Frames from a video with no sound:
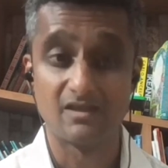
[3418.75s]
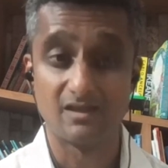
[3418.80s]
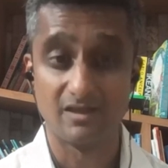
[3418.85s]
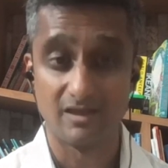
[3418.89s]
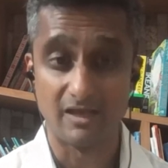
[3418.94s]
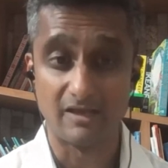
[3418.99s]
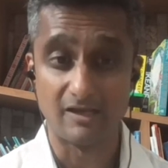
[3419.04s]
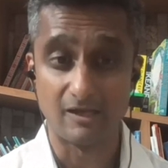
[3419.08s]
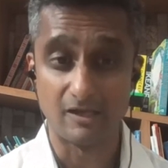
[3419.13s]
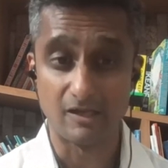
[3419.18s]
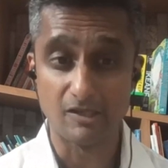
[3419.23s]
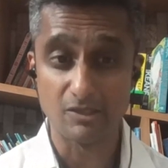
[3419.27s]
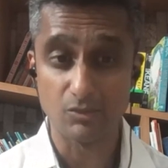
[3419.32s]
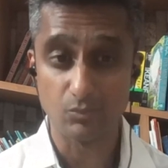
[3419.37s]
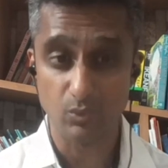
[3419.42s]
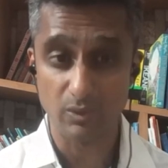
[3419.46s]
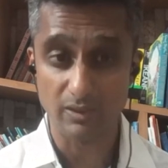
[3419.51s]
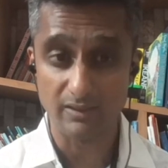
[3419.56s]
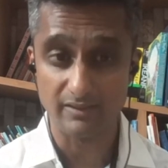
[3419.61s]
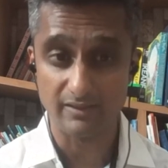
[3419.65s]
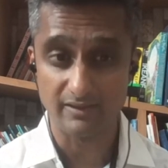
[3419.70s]
And another
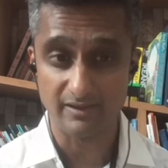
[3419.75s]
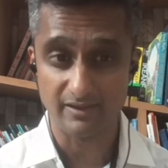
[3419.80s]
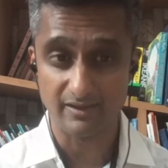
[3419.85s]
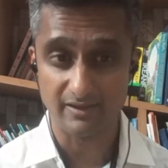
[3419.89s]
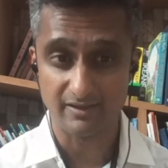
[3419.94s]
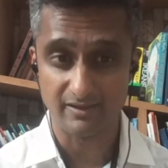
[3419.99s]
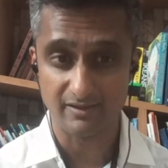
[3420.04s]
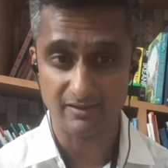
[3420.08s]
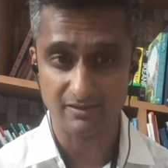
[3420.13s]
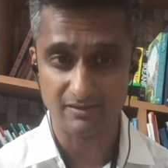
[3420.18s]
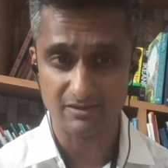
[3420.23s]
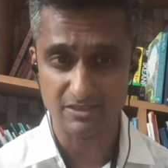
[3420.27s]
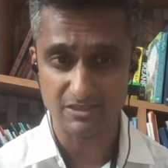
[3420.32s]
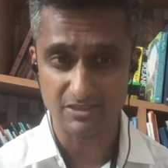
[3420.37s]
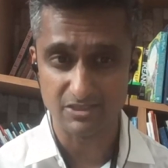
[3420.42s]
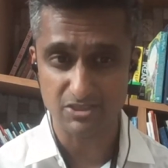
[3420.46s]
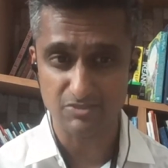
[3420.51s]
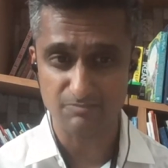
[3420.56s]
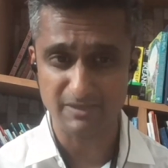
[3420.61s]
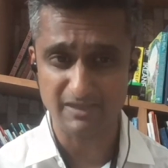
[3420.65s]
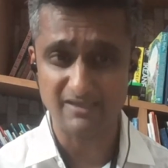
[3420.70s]
one that had
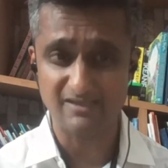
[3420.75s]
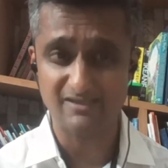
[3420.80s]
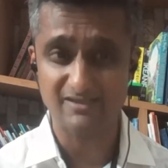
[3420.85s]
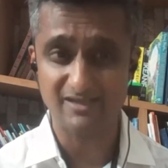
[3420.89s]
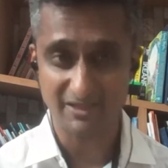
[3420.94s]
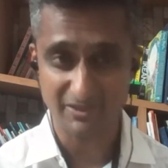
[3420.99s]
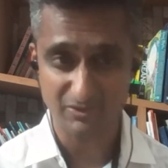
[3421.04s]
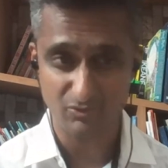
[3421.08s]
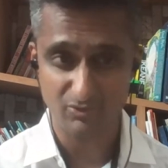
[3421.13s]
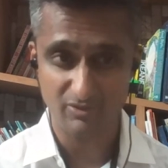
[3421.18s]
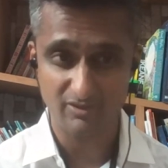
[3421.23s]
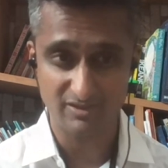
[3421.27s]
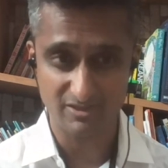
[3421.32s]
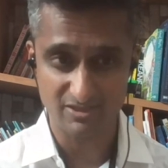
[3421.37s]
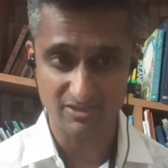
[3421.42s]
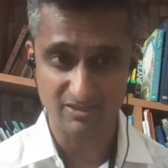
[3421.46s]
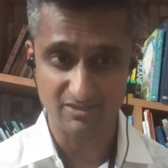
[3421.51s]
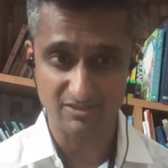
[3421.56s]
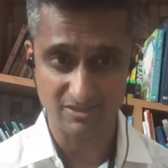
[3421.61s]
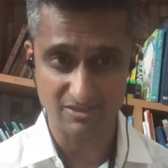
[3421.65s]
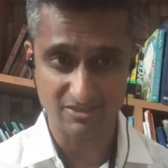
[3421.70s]
spectacular
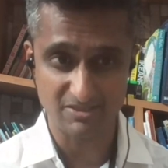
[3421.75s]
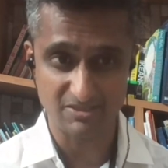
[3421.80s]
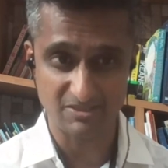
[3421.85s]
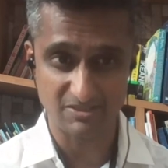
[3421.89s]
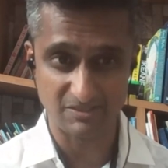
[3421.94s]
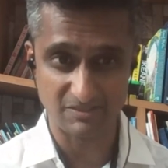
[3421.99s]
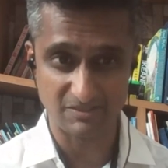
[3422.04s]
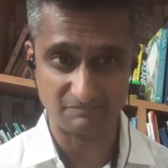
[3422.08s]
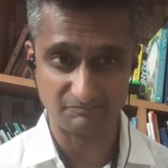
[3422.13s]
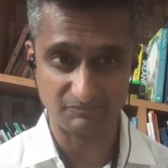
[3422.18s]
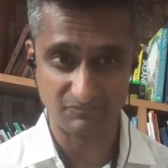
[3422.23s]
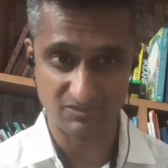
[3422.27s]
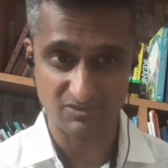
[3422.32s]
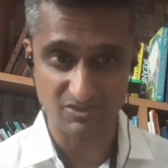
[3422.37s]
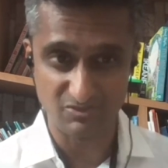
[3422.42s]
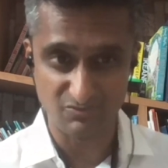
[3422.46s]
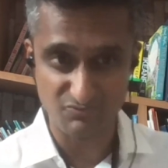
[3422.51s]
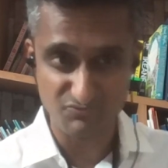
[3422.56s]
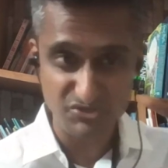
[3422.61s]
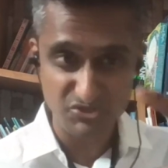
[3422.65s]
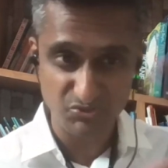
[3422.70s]
results, the
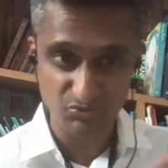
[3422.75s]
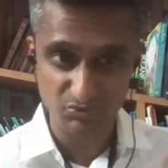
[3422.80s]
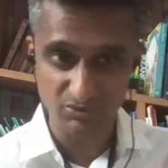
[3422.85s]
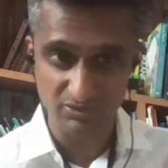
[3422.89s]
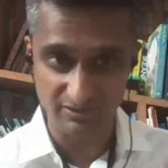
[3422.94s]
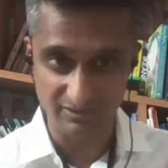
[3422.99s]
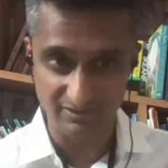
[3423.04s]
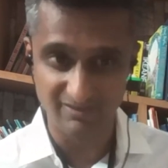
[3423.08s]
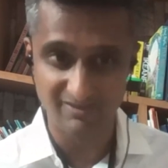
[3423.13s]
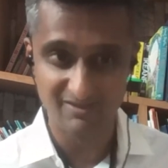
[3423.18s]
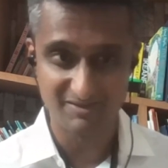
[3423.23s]
visual